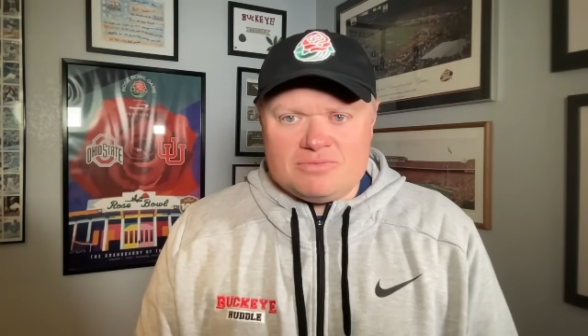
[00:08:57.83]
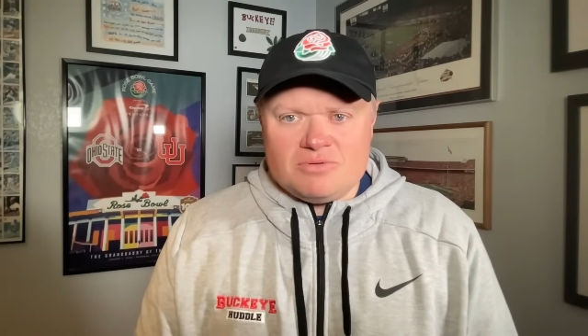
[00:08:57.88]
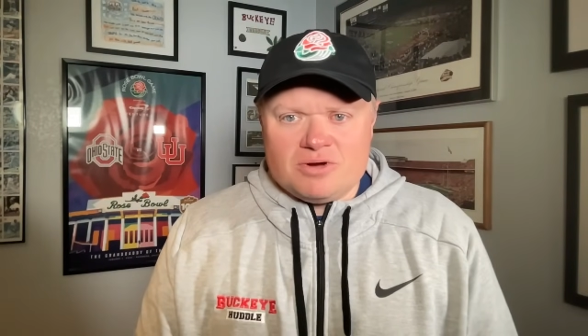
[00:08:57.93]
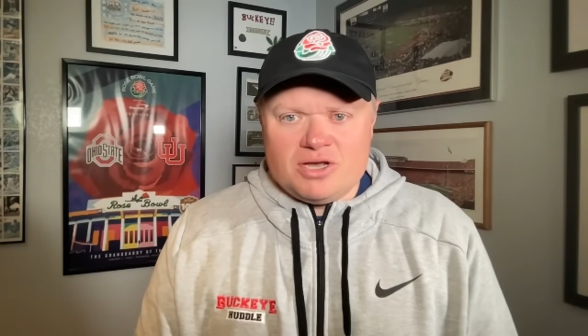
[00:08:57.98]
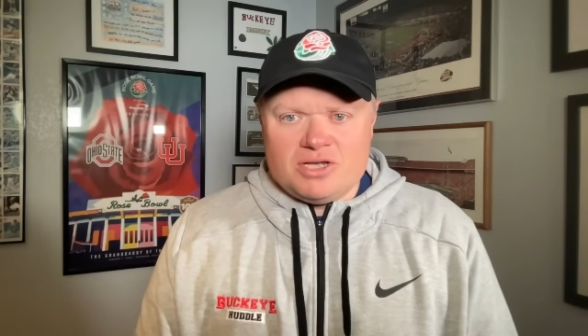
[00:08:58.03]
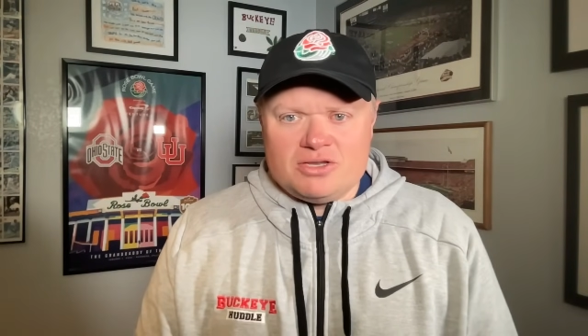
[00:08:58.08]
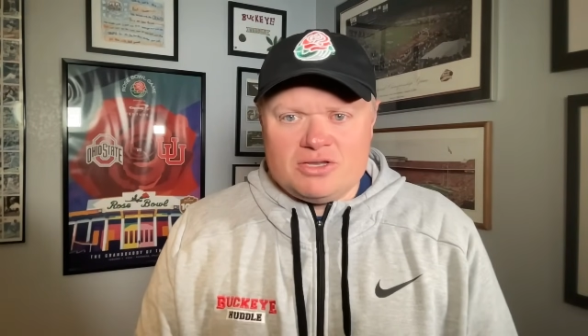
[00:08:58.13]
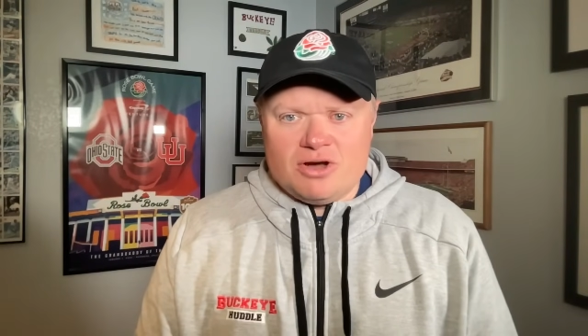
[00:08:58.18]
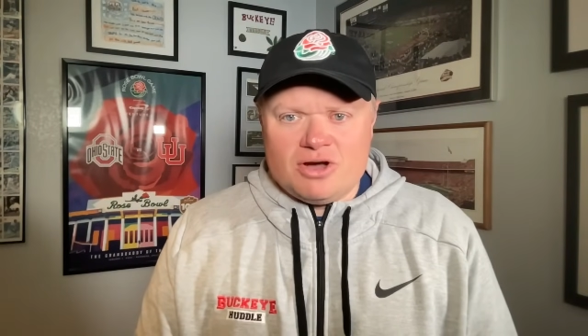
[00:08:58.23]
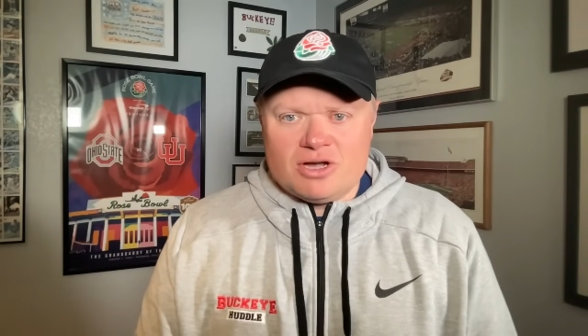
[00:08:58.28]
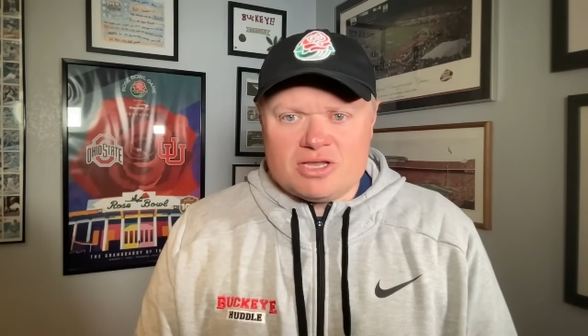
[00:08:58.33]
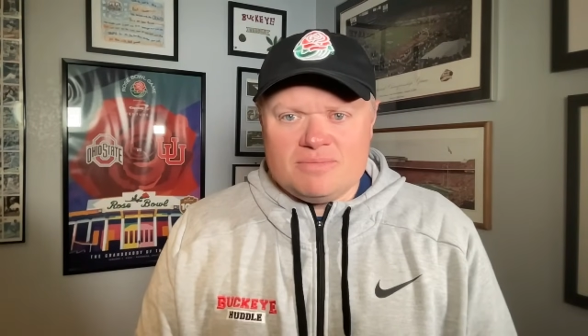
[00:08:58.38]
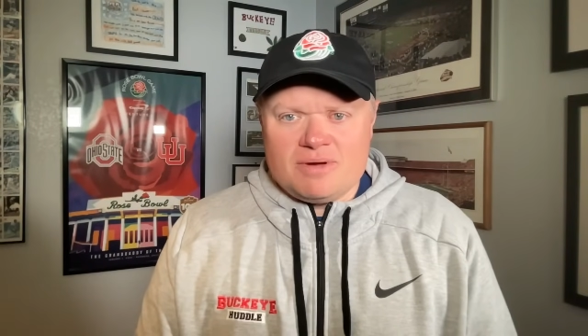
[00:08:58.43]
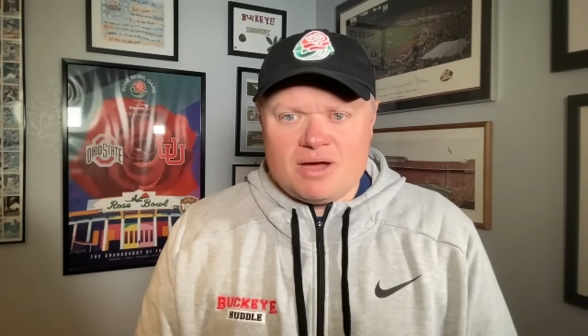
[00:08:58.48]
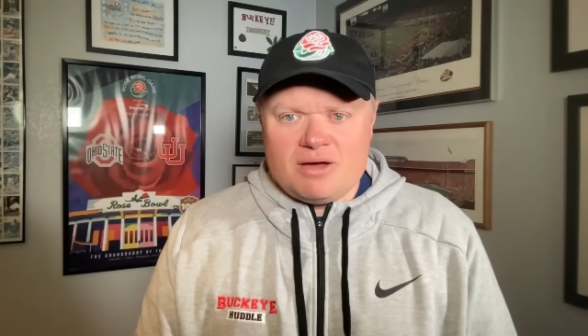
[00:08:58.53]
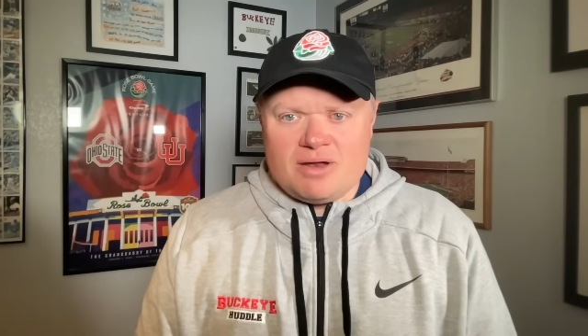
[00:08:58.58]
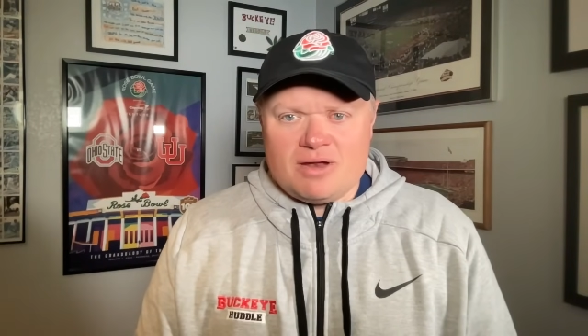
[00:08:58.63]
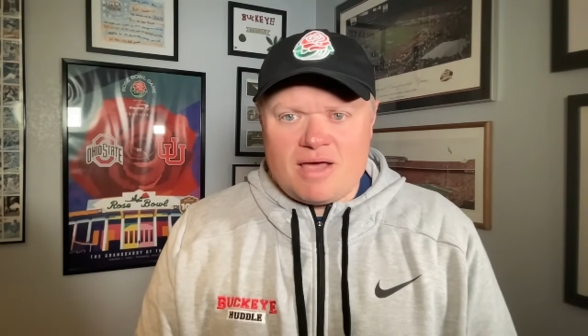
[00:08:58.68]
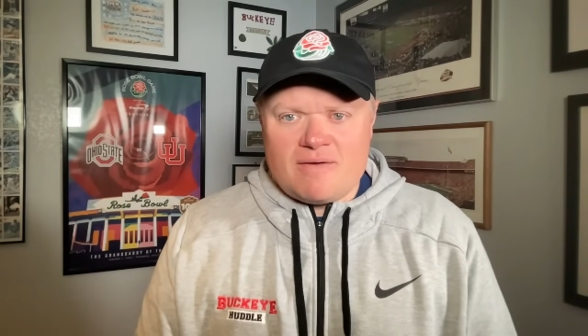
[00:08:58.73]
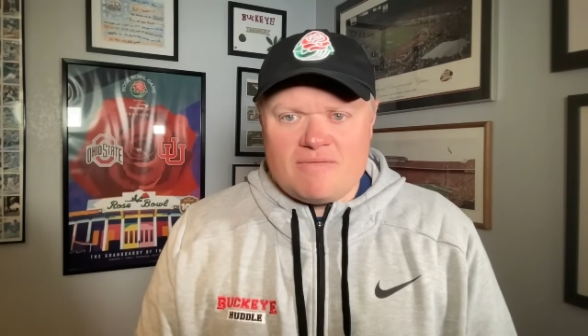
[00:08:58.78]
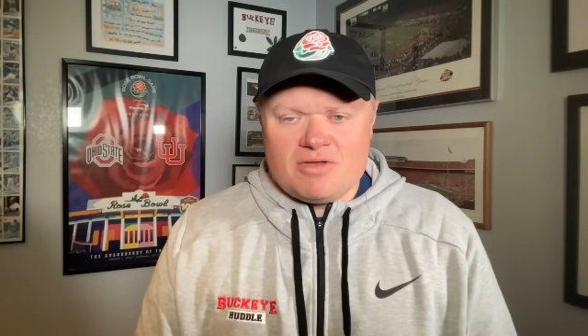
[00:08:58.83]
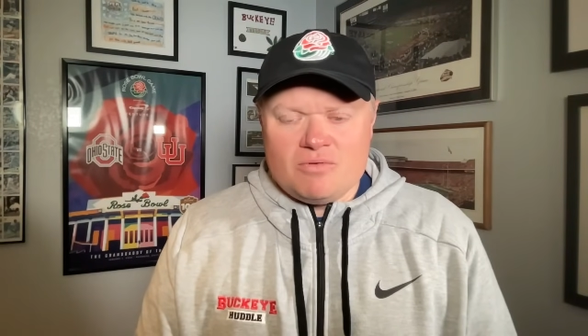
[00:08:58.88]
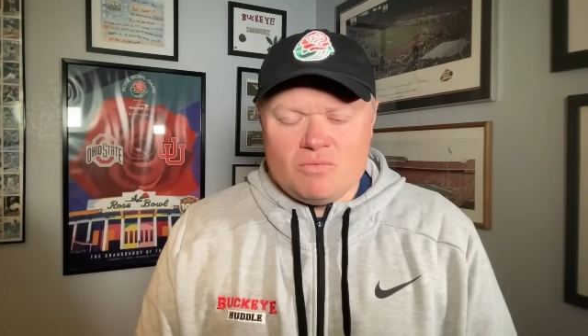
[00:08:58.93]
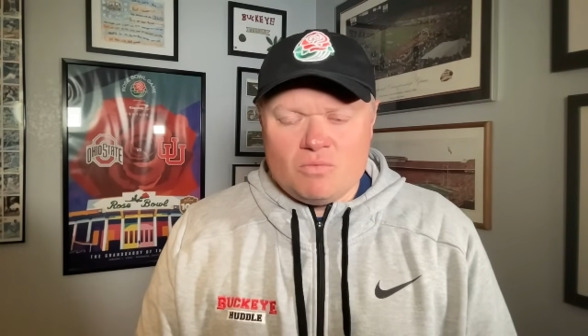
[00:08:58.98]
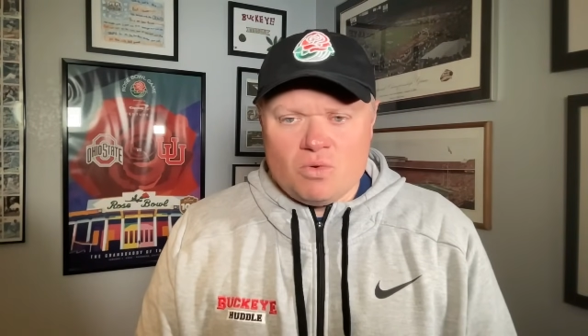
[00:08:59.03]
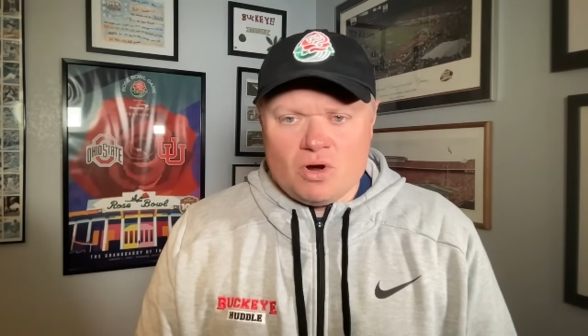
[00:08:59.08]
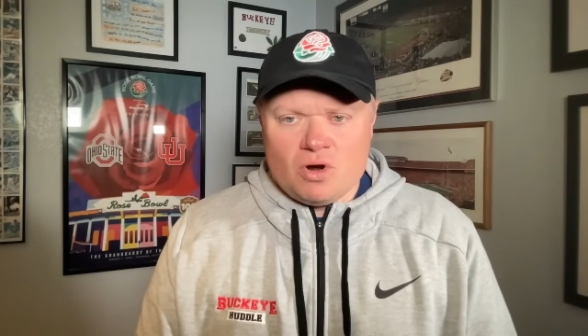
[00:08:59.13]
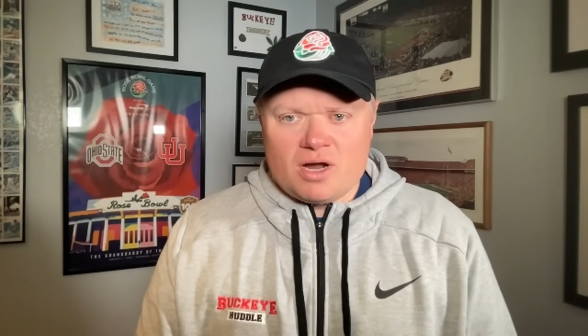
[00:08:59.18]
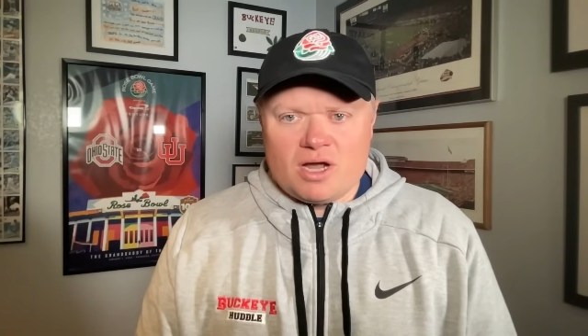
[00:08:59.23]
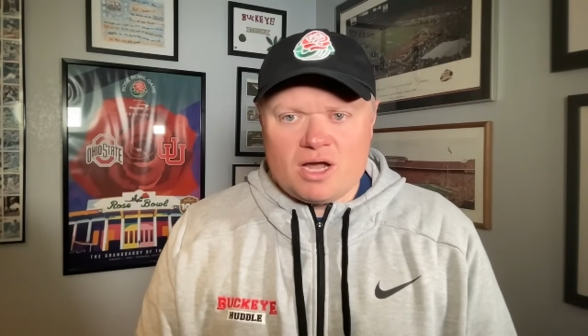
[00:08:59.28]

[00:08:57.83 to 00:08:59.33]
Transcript: where he talked about having to work